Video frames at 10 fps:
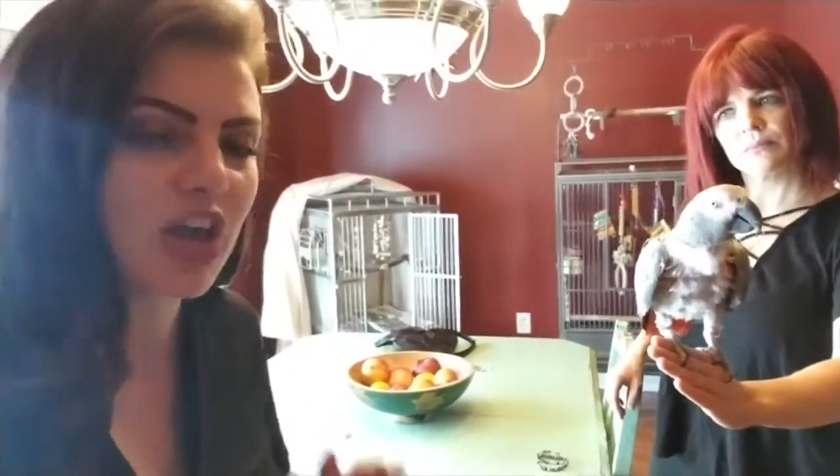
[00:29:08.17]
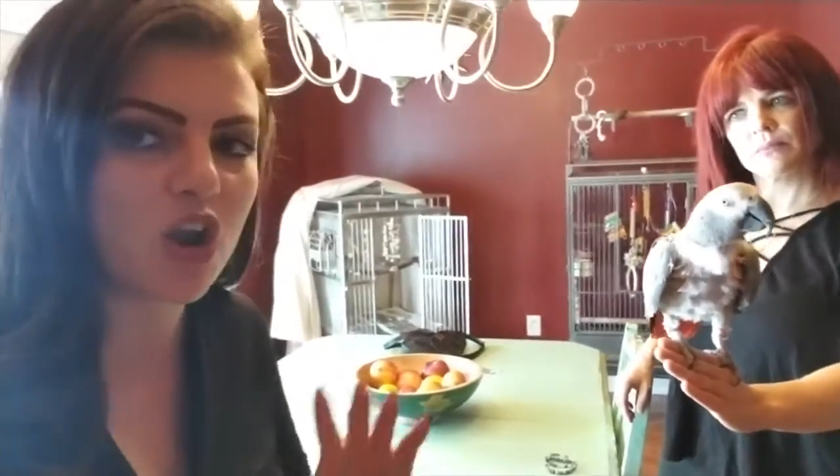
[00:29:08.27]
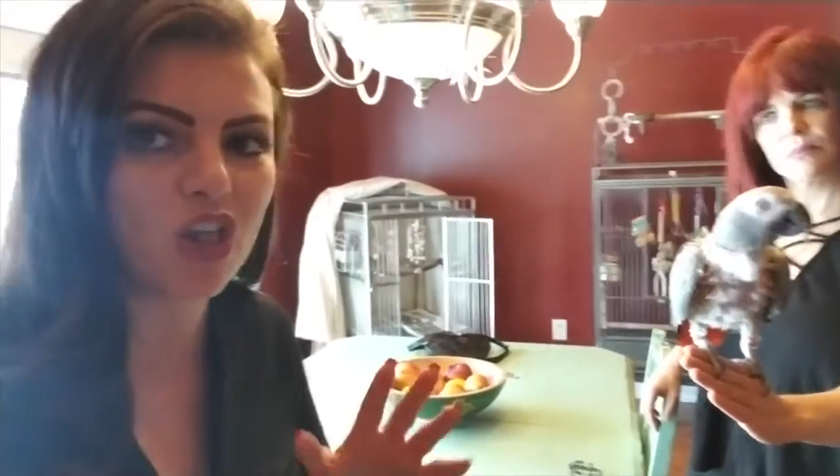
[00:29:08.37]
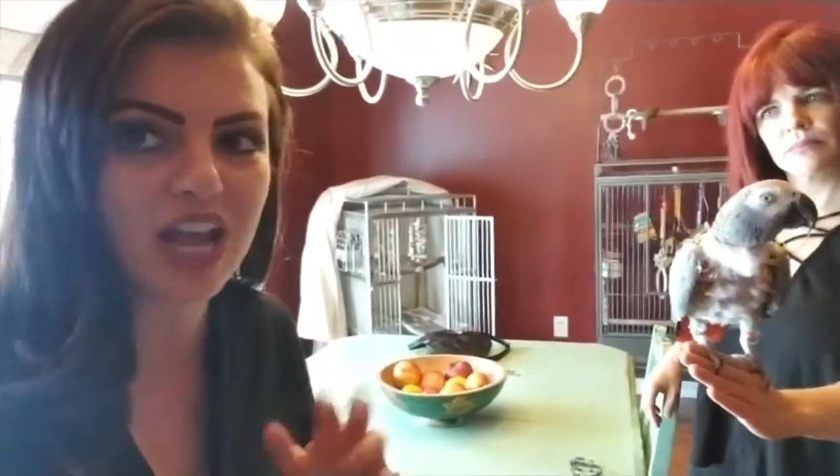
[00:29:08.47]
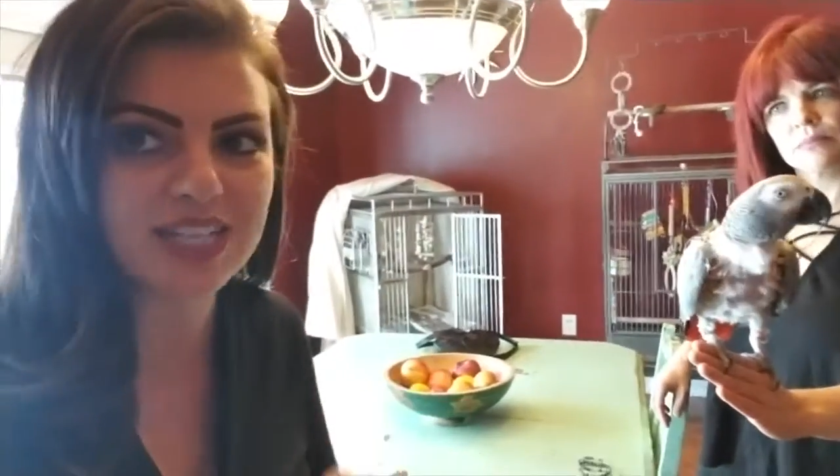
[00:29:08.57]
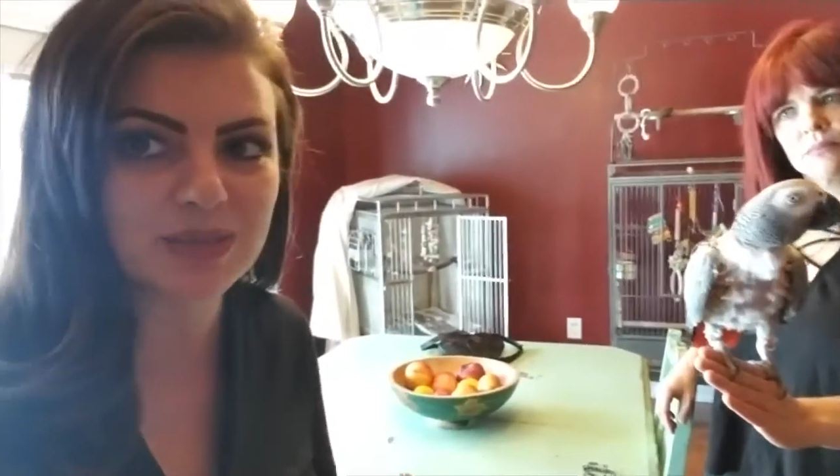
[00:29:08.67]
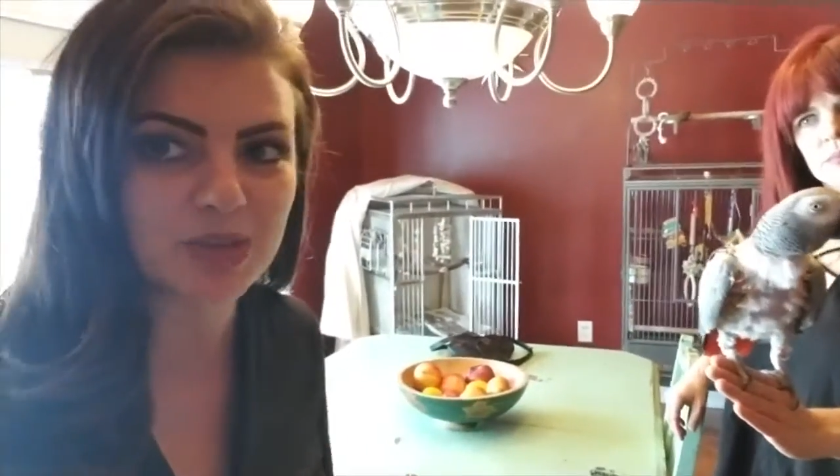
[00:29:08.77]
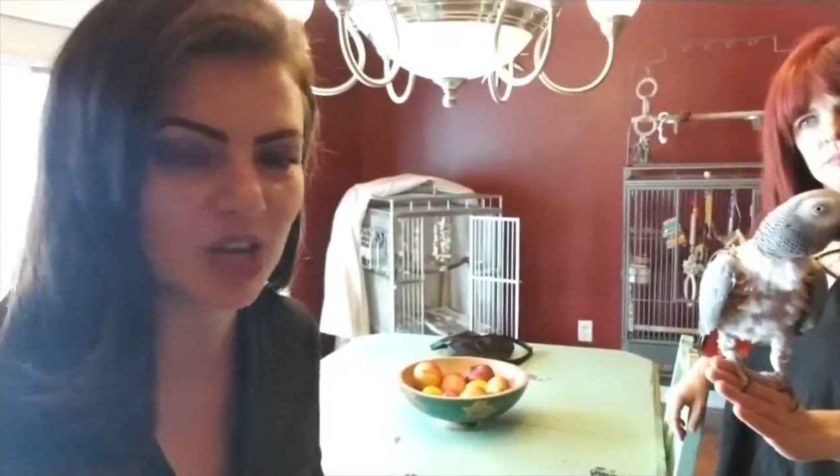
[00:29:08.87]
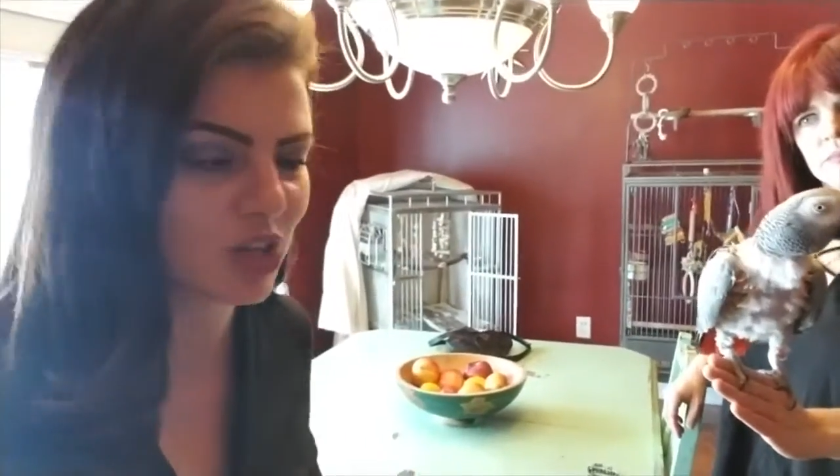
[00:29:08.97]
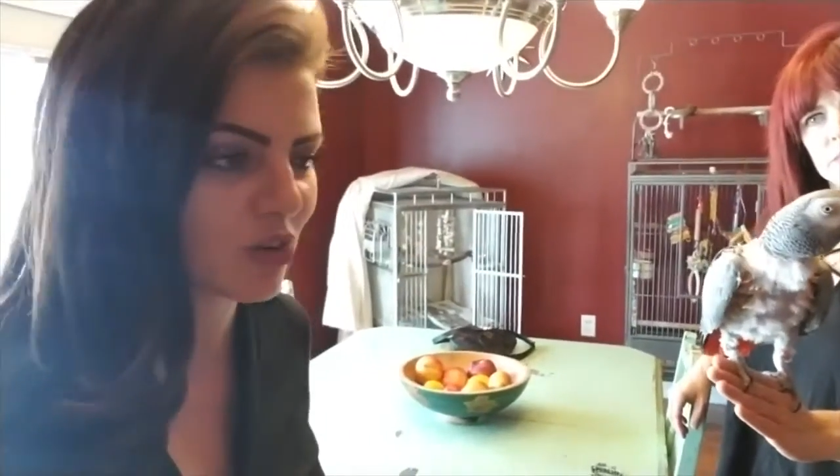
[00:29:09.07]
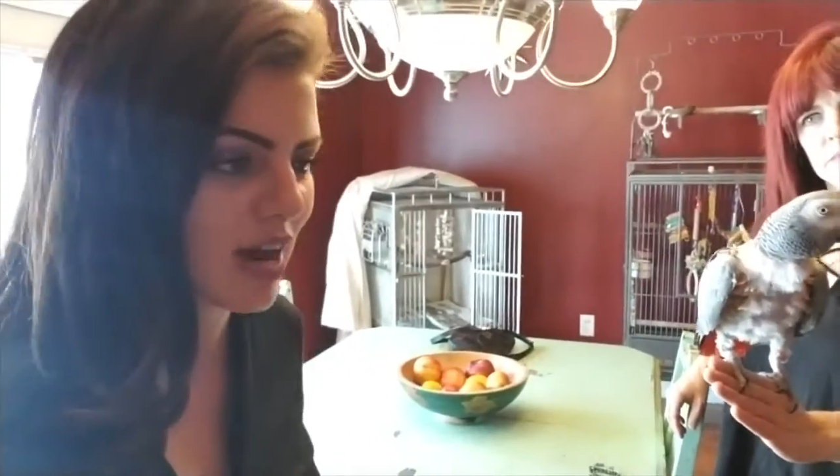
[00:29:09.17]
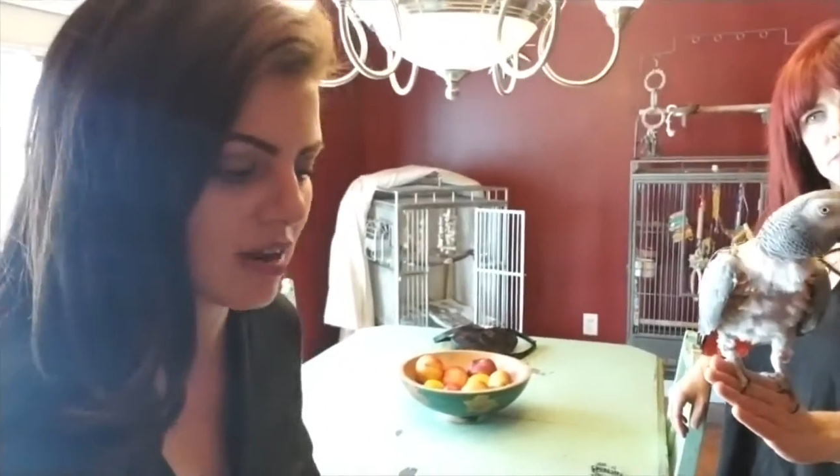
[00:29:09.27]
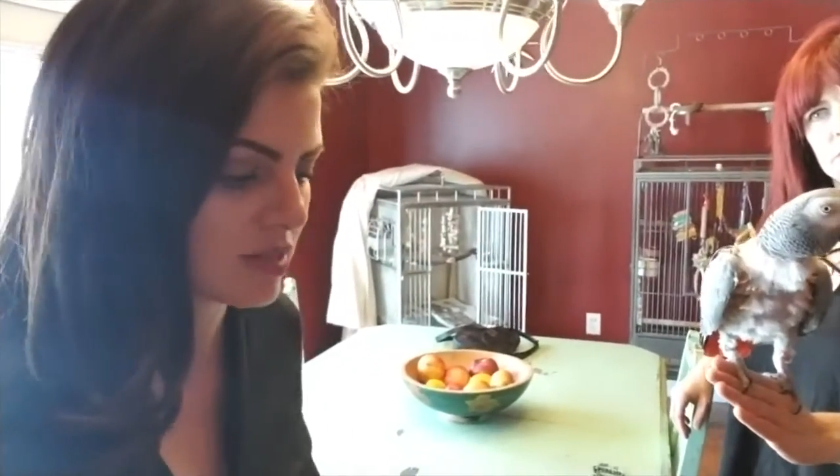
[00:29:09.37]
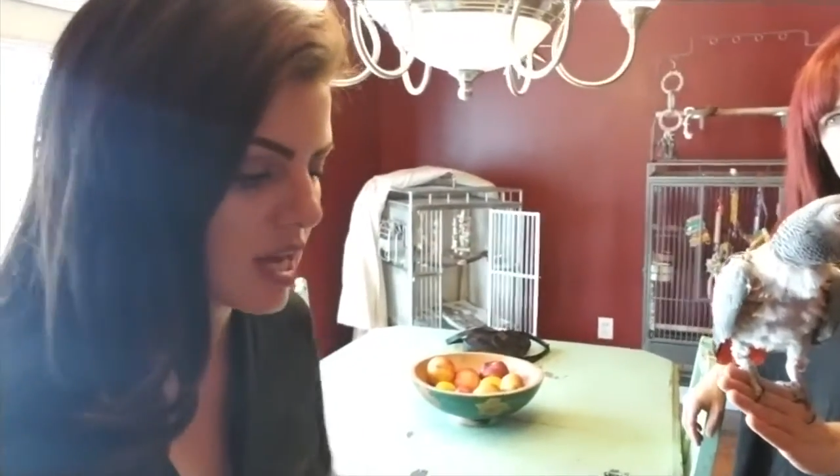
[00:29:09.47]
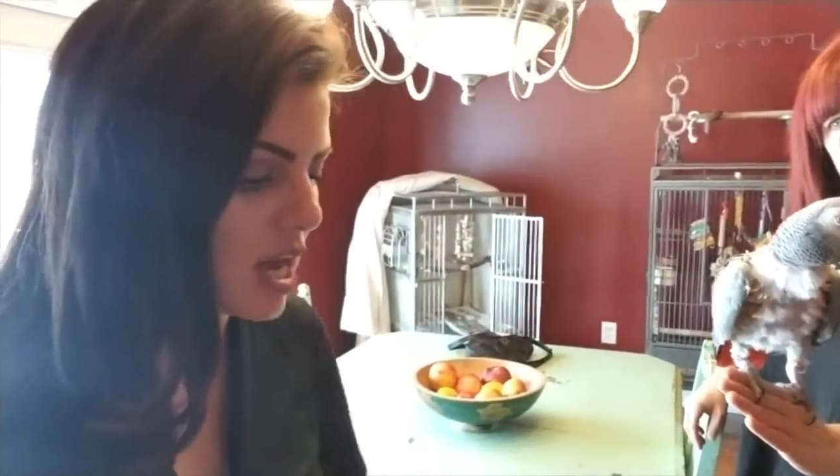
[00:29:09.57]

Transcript: they don't like to be on the ground.